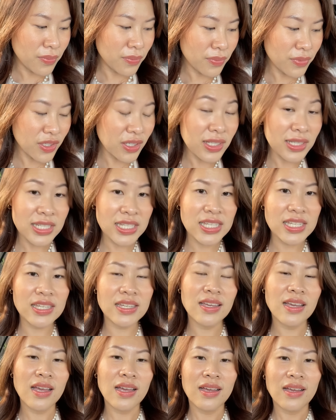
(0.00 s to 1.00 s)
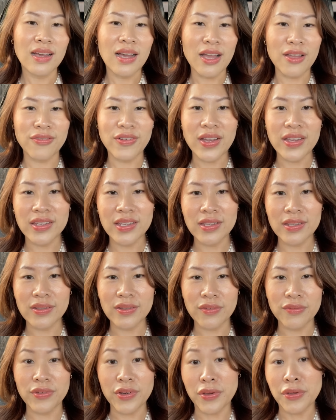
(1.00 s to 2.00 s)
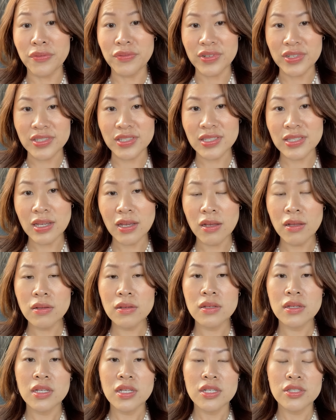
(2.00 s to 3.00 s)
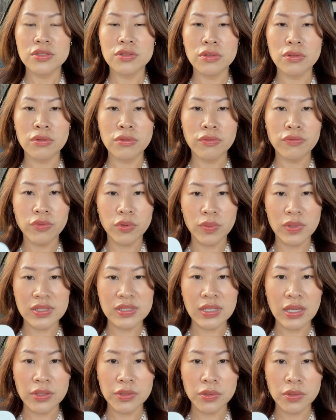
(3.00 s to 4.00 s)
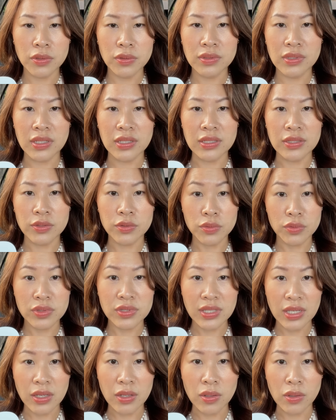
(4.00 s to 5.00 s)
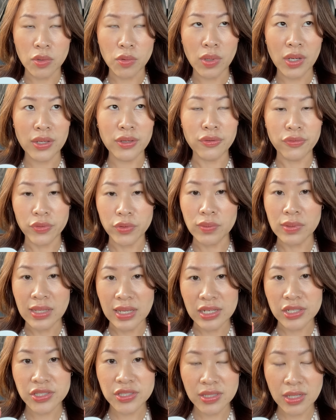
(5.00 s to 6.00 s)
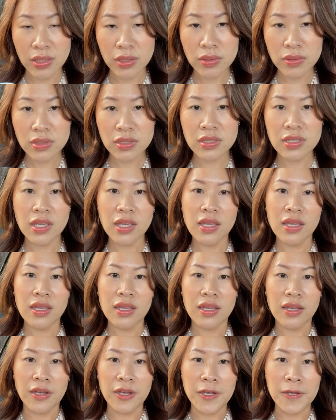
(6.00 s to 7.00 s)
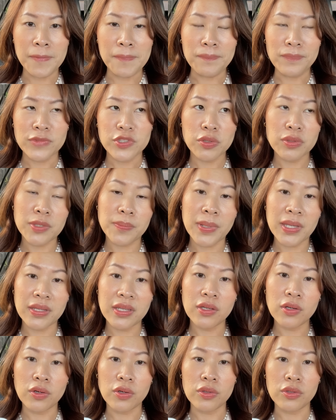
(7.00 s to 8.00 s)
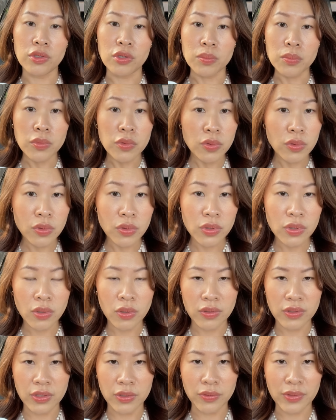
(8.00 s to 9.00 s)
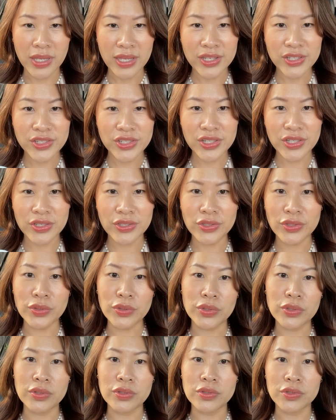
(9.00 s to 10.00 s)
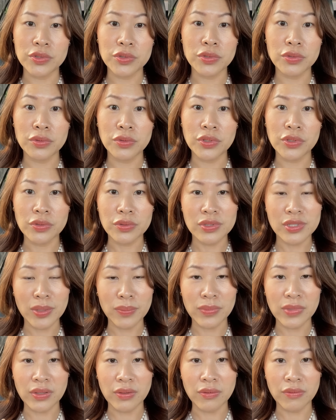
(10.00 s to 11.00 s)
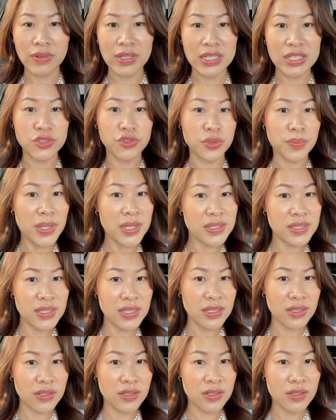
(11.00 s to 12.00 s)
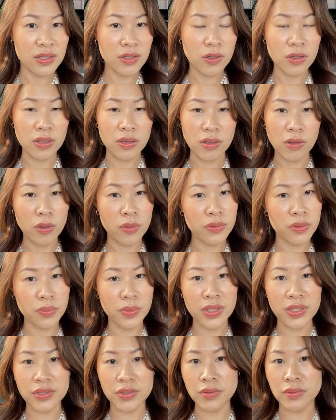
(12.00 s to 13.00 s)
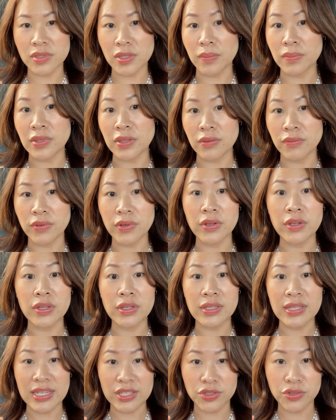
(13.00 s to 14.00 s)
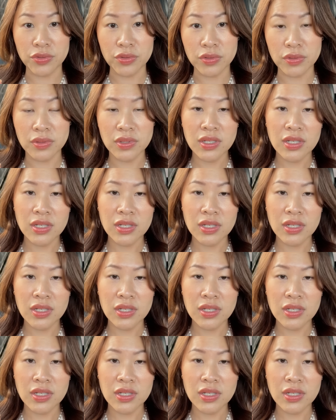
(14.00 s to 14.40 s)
Thirdly, I find it very versatile. So for Wosado, they do sell quite a few lash styles. So depending on your mood or the occasion, you could do something really dramatic all the way to something very natural.